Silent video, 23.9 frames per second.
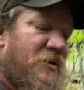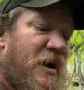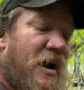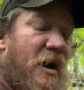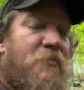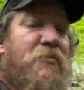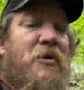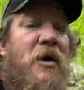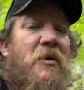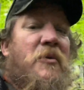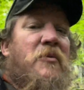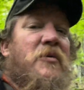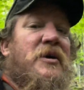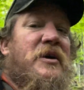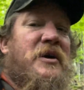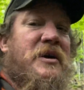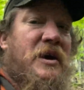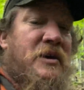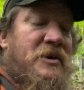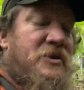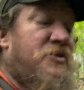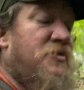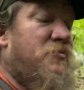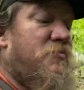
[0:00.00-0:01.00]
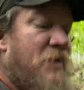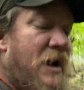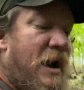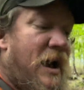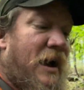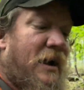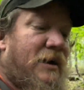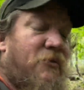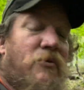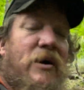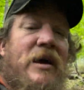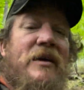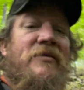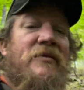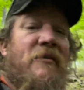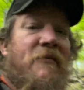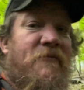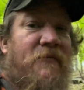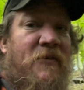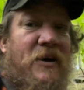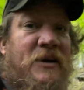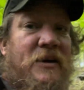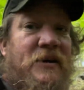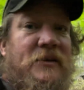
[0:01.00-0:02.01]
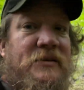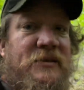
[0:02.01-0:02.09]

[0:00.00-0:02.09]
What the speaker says: I probably would have kicked you back right in the fucking